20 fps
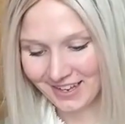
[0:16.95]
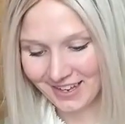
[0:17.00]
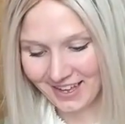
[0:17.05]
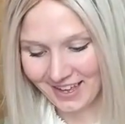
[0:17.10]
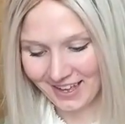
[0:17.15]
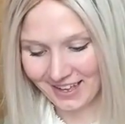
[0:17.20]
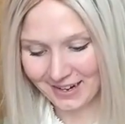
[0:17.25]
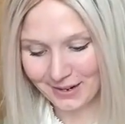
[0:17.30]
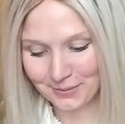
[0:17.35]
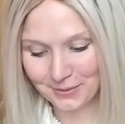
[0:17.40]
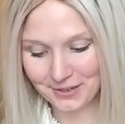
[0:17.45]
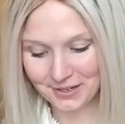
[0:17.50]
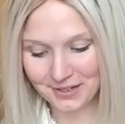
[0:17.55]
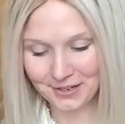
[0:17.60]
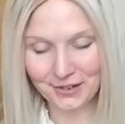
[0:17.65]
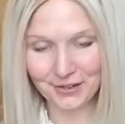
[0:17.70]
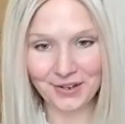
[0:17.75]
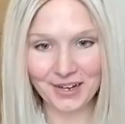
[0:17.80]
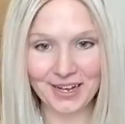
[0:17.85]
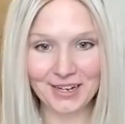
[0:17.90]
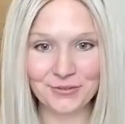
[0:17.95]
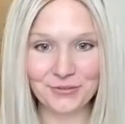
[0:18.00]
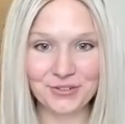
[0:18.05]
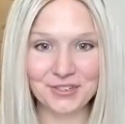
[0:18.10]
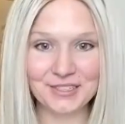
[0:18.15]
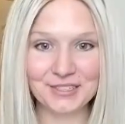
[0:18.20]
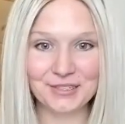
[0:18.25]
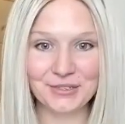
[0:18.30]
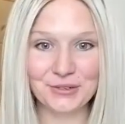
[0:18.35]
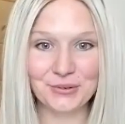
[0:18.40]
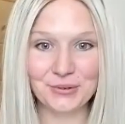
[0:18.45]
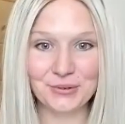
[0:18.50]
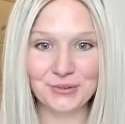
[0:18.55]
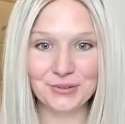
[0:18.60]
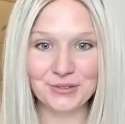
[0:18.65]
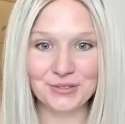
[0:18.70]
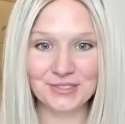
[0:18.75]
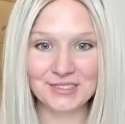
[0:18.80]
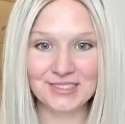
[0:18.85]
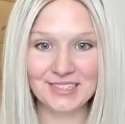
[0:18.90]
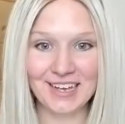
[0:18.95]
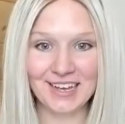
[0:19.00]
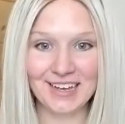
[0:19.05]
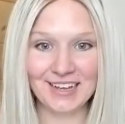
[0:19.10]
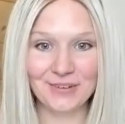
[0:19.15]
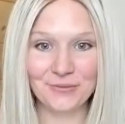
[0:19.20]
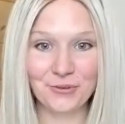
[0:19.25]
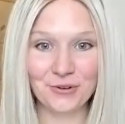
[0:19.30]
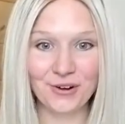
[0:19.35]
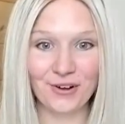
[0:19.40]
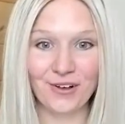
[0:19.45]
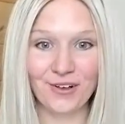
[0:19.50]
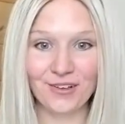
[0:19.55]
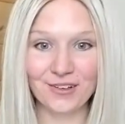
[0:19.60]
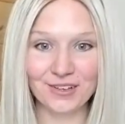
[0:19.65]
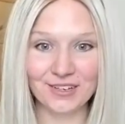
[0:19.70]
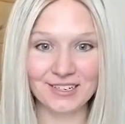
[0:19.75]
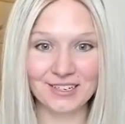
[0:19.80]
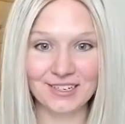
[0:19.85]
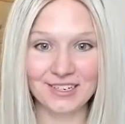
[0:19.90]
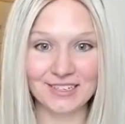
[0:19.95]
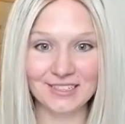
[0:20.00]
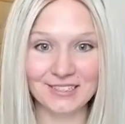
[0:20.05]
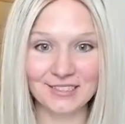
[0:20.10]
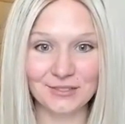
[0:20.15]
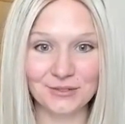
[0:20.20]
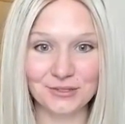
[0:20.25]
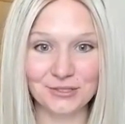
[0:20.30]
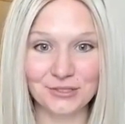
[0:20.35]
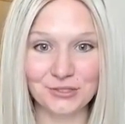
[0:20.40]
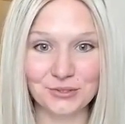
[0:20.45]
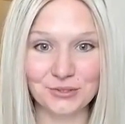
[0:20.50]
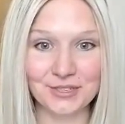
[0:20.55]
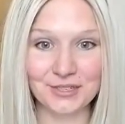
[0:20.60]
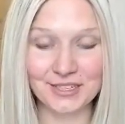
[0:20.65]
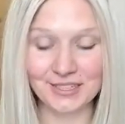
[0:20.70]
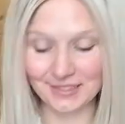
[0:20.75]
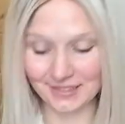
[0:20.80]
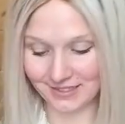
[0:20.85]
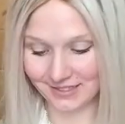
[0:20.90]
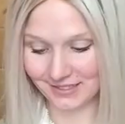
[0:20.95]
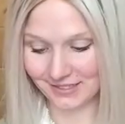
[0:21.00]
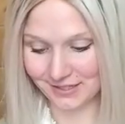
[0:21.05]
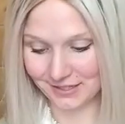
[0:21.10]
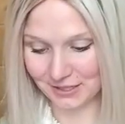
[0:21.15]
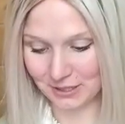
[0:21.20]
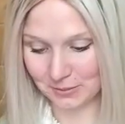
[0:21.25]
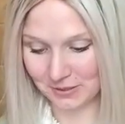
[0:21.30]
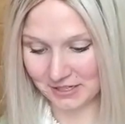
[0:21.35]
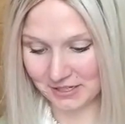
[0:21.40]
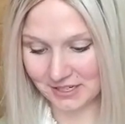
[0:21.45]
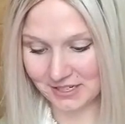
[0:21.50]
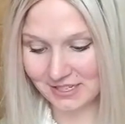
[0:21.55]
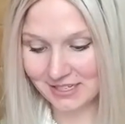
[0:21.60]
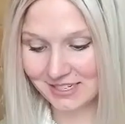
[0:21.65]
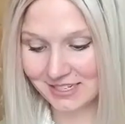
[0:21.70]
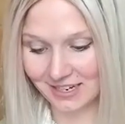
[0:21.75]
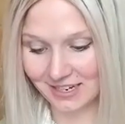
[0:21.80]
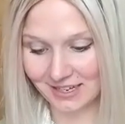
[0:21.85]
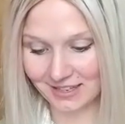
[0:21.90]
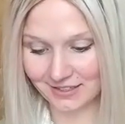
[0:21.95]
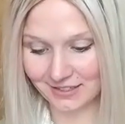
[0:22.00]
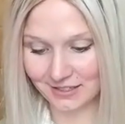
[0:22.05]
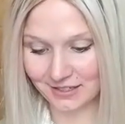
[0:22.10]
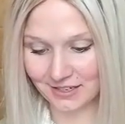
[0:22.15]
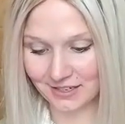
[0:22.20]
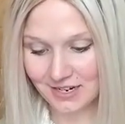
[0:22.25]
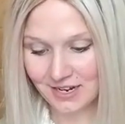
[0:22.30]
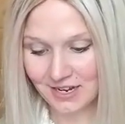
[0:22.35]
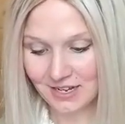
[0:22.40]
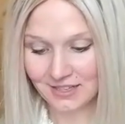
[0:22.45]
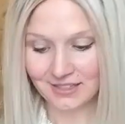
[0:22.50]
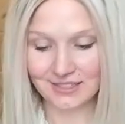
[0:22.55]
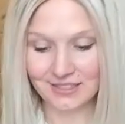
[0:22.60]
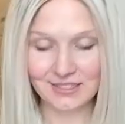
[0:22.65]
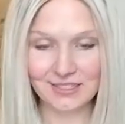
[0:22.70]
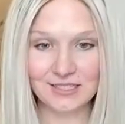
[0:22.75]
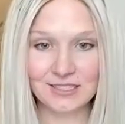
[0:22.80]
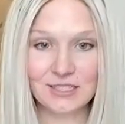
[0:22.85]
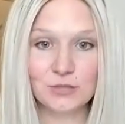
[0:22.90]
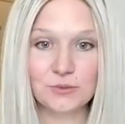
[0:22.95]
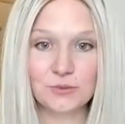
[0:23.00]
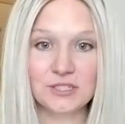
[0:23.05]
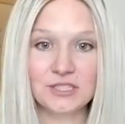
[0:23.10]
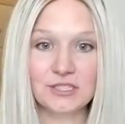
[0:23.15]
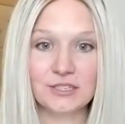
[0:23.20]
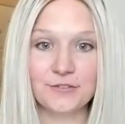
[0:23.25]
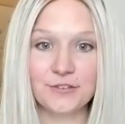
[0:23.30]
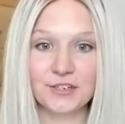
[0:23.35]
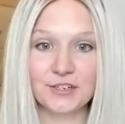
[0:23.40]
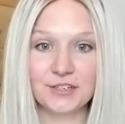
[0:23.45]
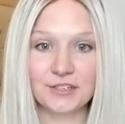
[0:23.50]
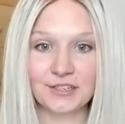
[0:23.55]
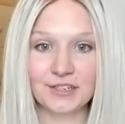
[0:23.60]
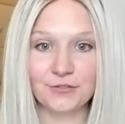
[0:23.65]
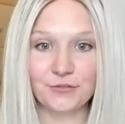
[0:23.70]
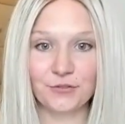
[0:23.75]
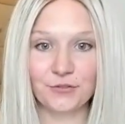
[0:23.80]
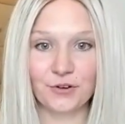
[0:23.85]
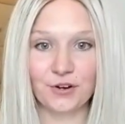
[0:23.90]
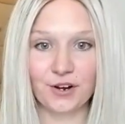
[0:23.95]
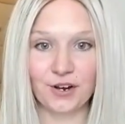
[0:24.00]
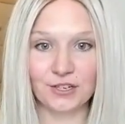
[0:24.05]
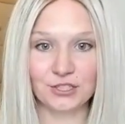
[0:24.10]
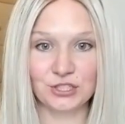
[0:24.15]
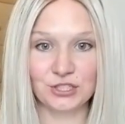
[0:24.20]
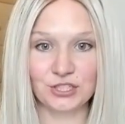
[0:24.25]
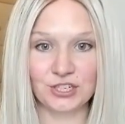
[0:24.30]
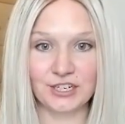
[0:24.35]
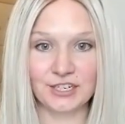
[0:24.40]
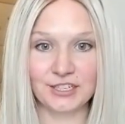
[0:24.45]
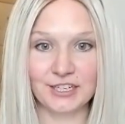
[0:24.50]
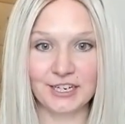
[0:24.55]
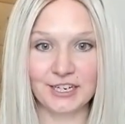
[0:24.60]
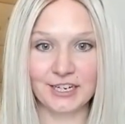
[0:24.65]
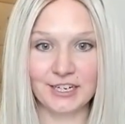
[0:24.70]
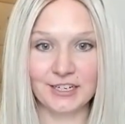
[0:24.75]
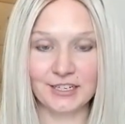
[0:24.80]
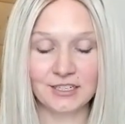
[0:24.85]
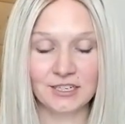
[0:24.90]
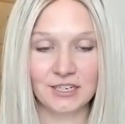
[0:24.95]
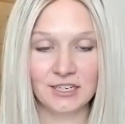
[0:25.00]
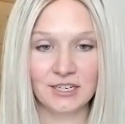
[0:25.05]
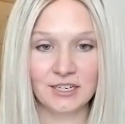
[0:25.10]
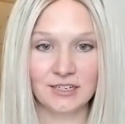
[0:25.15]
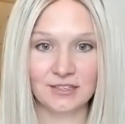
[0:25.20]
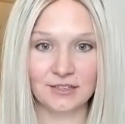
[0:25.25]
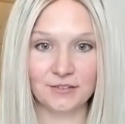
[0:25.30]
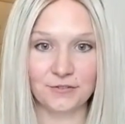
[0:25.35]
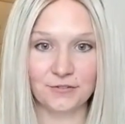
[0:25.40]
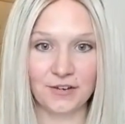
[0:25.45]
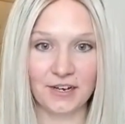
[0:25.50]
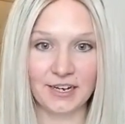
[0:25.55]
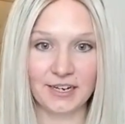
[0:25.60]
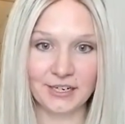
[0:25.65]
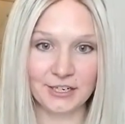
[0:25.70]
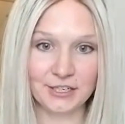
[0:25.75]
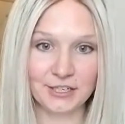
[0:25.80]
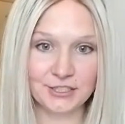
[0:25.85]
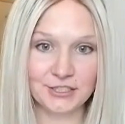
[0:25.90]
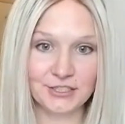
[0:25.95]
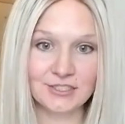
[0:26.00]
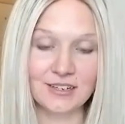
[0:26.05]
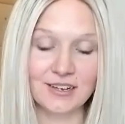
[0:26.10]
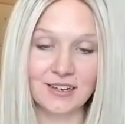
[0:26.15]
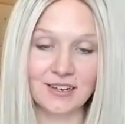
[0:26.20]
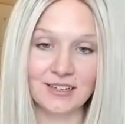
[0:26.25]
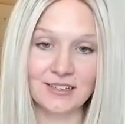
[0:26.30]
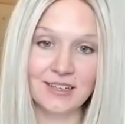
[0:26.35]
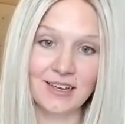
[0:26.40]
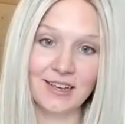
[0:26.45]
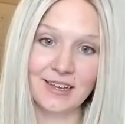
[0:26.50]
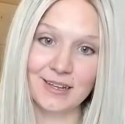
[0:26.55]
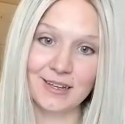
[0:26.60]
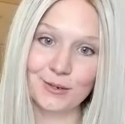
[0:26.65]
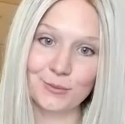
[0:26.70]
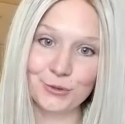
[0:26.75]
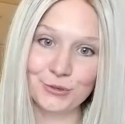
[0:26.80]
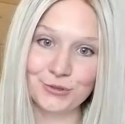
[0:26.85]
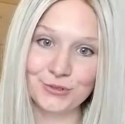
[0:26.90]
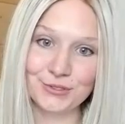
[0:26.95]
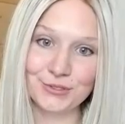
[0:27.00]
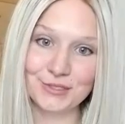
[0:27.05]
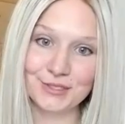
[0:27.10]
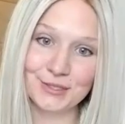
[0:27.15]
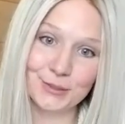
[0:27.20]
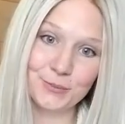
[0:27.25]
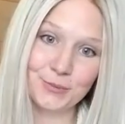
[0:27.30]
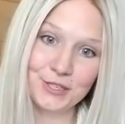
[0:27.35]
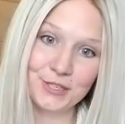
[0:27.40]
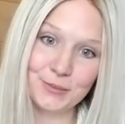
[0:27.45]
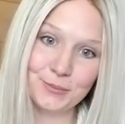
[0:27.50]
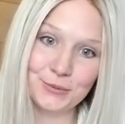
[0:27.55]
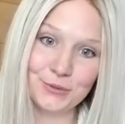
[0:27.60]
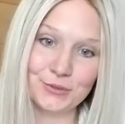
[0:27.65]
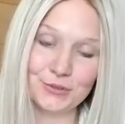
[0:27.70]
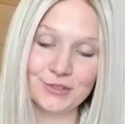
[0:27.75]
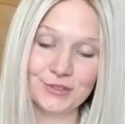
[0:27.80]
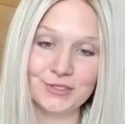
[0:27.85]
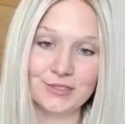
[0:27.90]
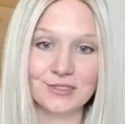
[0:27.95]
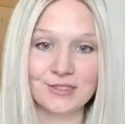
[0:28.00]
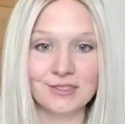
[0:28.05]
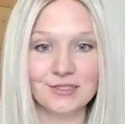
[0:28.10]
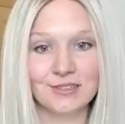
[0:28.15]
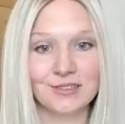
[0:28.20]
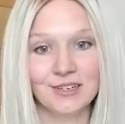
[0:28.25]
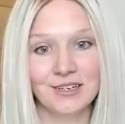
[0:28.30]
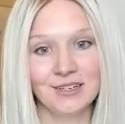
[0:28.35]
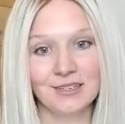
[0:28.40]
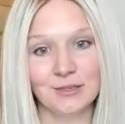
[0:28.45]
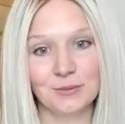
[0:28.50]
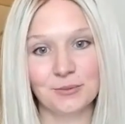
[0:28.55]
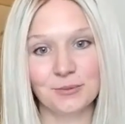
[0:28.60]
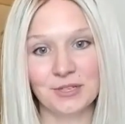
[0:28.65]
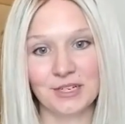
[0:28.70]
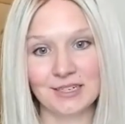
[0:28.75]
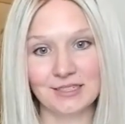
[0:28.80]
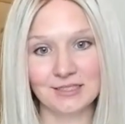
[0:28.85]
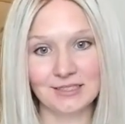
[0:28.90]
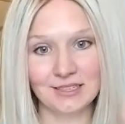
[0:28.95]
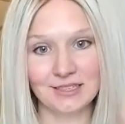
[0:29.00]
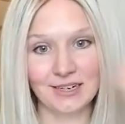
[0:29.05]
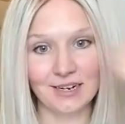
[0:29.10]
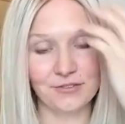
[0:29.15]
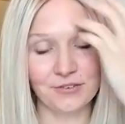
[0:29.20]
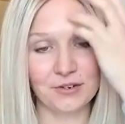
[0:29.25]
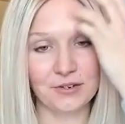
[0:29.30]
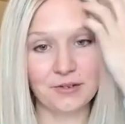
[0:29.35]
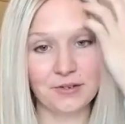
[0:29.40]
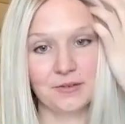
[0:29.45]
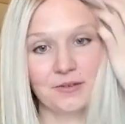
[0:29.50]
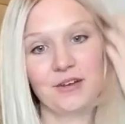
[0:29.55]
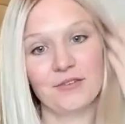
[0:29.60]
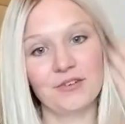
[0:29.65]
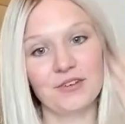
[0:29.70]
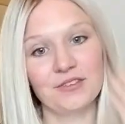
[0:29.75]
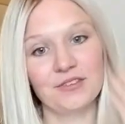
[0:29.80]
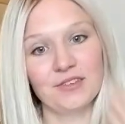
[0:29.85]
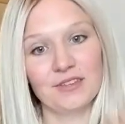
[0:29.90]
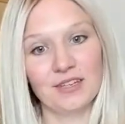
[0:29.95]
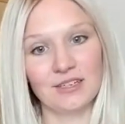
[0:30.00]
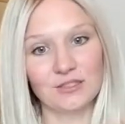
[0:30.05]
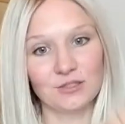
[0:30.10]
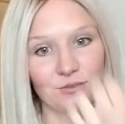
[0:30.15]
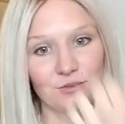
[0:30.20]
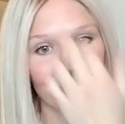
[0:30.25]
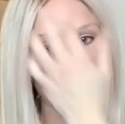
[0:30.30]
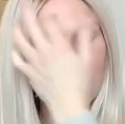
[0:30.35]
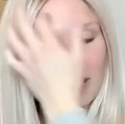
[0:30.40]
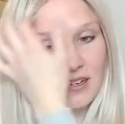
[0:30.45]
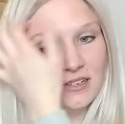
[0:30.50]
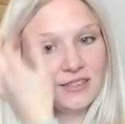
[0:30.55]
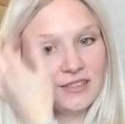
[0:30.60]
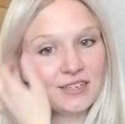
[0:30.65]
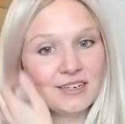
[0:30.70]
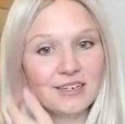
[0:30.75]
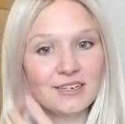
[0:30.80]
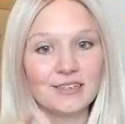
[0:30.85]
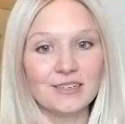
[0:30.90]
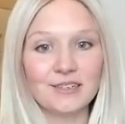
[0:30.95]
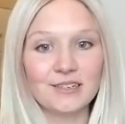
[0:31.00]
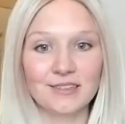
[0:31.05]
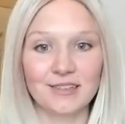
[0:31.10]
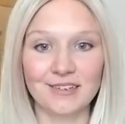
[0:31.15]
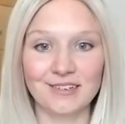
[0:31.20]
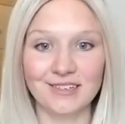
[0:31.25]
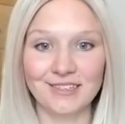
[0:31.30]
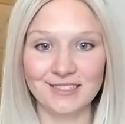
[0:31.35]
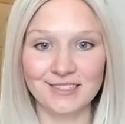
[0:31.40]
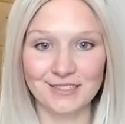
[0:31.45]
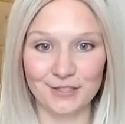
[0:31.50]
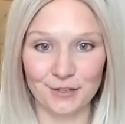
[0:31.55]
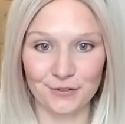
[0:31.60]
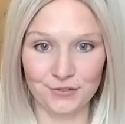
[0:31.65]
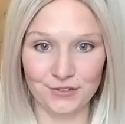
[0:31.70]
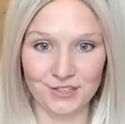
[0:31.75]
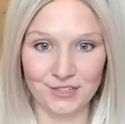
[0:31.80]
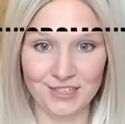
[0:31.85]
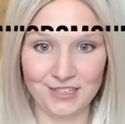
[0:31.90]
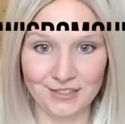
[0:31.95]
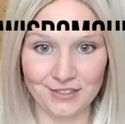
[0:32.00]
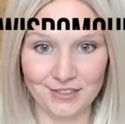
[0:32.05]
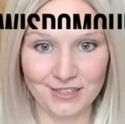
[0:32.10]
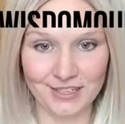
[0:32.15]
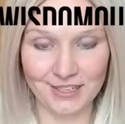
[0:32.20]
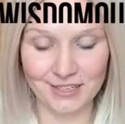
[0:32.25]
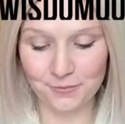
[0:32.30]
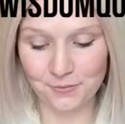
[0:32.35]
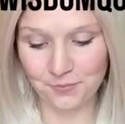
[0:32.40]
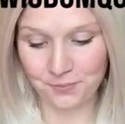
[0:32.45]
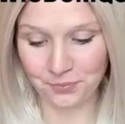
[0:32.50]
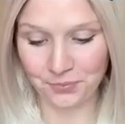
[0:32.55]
And I'm going to go ahead and read the goals, and we're all going to get to enjoy this experience together. This is specifically for Australia the fires and the animals and the people and the plants and every everything that's going on there that needs love and healing